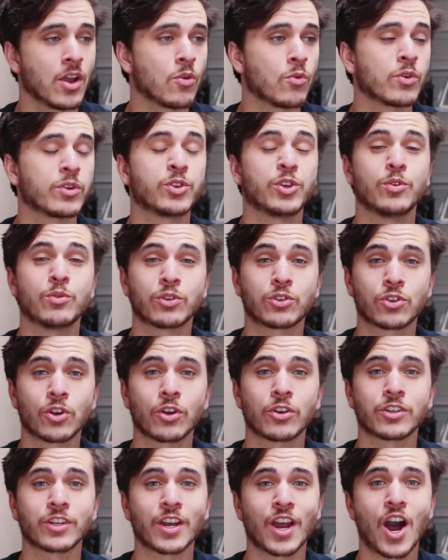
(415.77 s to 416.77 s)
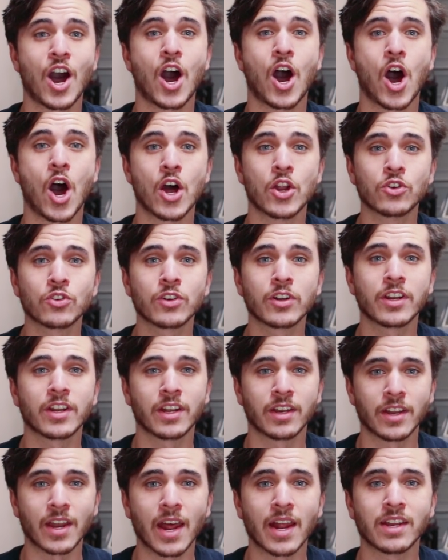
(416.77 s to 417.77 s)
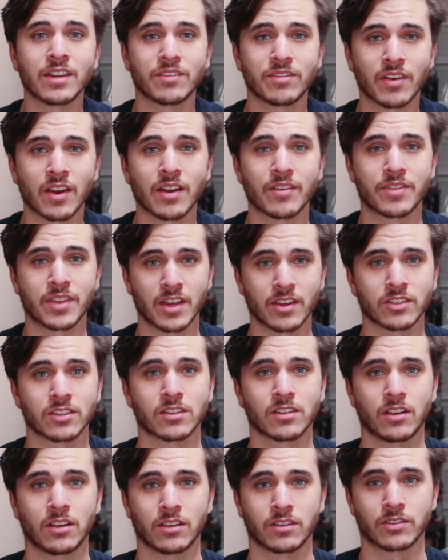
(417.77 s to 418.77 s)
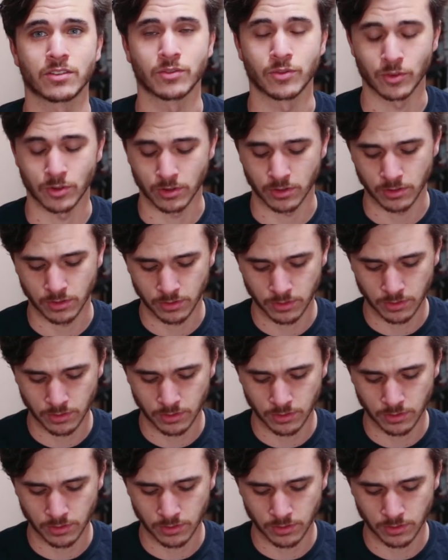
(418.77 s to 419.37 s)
which he was charging $195,000 for.